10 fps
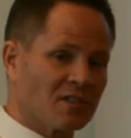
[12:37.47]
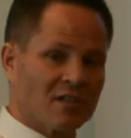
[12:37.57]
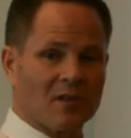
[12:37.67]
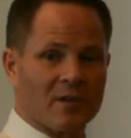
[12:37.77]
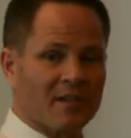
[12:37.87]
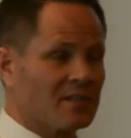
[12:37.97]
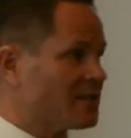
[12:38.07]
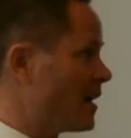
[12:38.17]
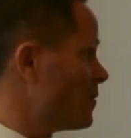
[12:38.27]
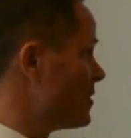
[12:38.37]
what's slowing us
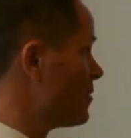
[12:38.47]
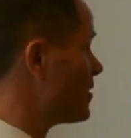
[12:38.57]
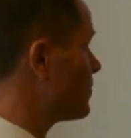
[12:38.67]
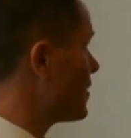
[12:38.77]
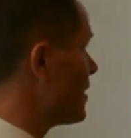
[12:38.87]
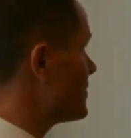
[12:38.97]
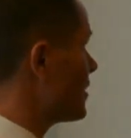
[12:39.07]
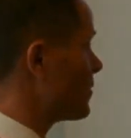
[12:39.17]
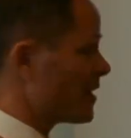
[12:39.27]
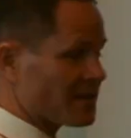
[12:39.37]
down. We know what our problems
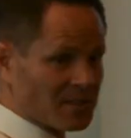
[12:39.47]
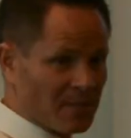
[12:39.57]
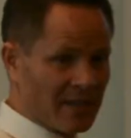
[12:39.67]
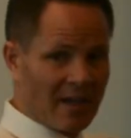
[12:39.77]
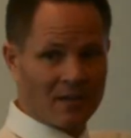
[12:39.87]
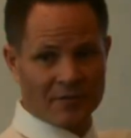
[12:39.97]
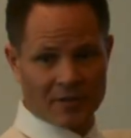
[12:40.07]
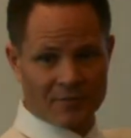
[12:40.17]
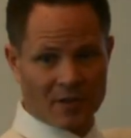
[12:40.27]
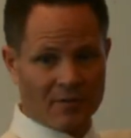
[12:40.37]
are. We got this big elephant
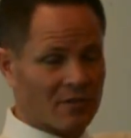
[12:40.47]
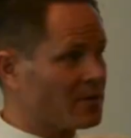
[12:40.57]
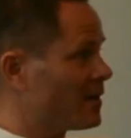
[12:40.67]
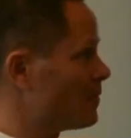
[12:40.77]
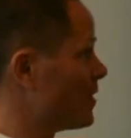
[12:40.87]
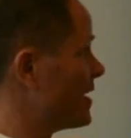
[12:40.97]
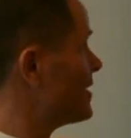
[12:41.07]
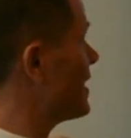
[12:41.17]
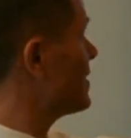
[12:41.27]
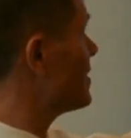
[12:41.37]
in front of us. We got to break
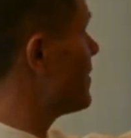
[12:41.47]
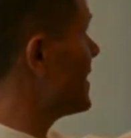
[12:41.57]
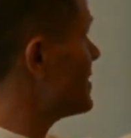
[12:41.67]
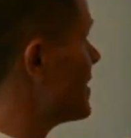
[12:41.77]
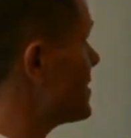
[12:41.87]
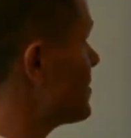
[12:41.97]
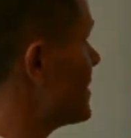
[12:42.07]
it down into bite-sized